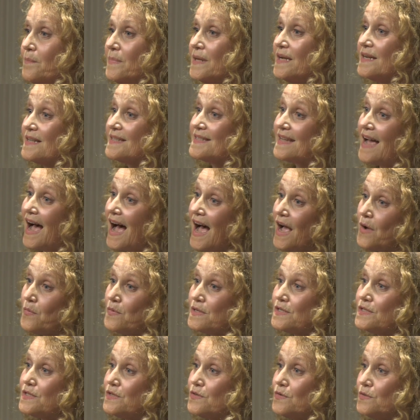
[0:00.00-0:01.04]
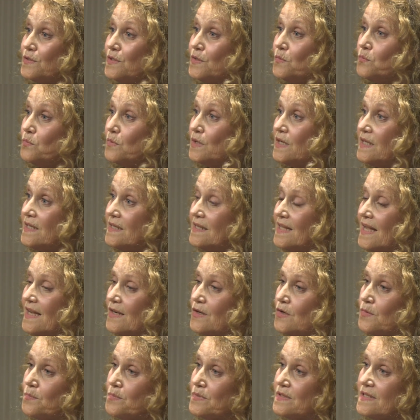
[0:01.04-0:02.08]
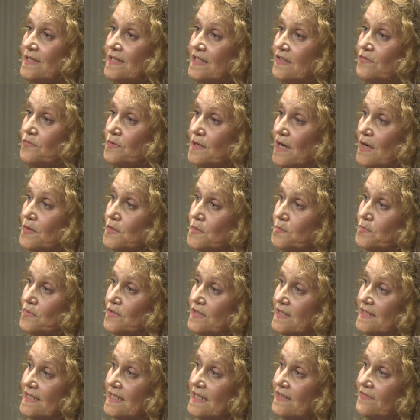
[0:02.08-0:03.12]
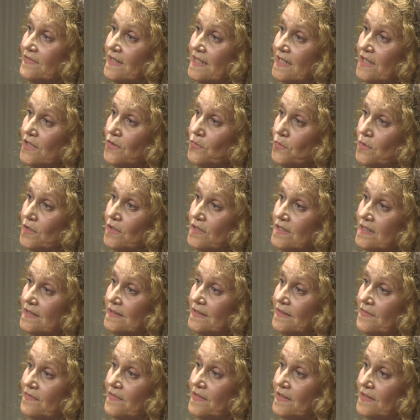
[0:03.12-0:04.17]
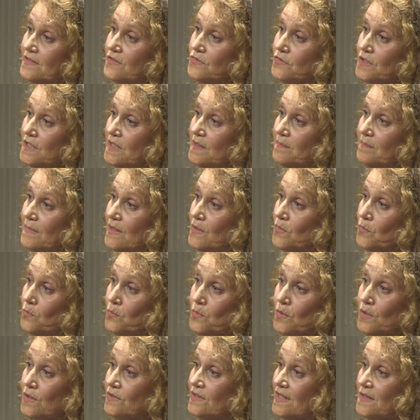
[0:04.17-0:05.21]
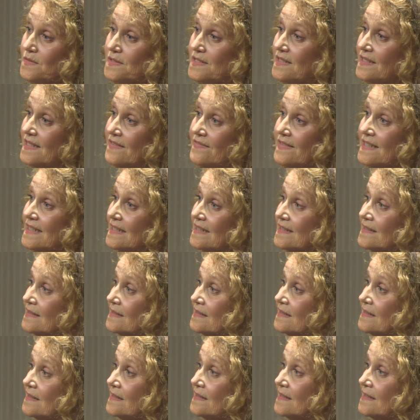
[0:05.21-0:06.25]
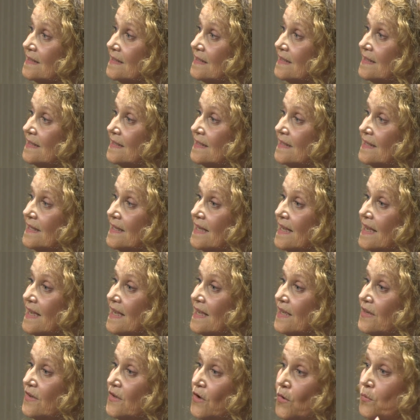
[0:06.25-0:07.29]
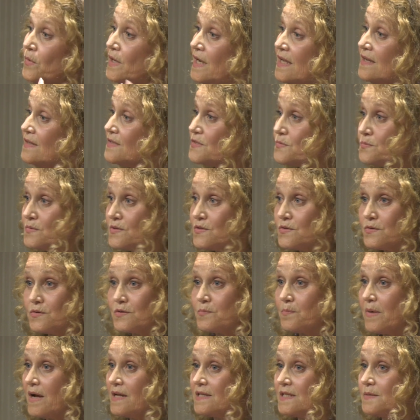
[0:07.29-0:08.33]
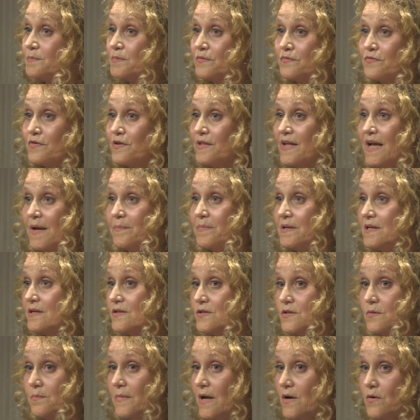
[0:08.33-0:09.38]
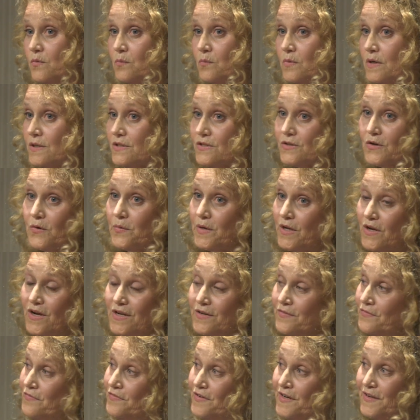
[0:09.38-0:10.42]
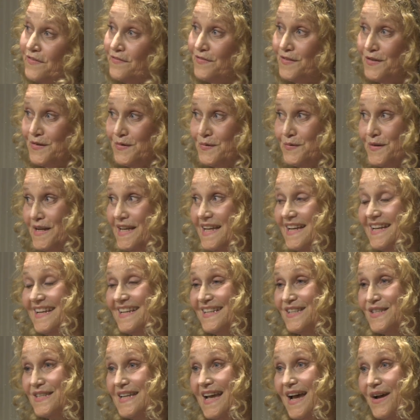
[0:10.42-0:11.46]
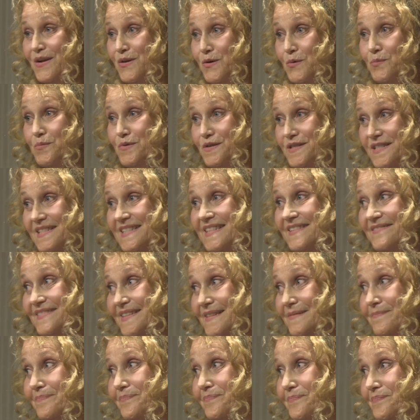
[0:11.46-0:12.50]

because I was the only one that could perceive what I was perceiving in order to live the dream and the world I was living. No one else was responsible for that, because no matter what's going on in front of you, it's how you perceive it.